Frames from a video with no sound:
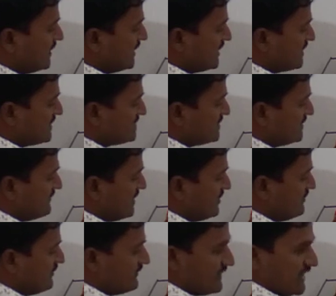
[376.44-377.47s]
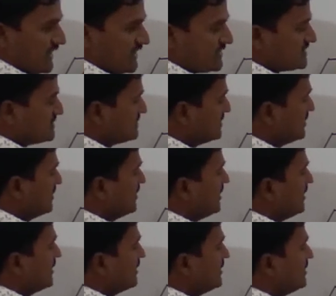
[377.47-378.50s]
increase the value of x,
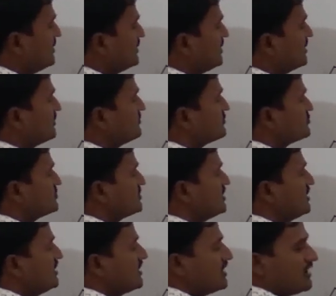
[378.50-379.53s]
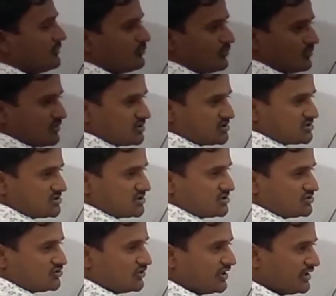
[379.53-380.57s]
again it goes the upwards.
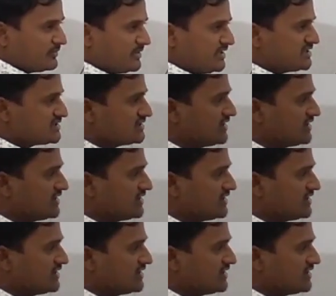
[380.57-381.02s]
So it means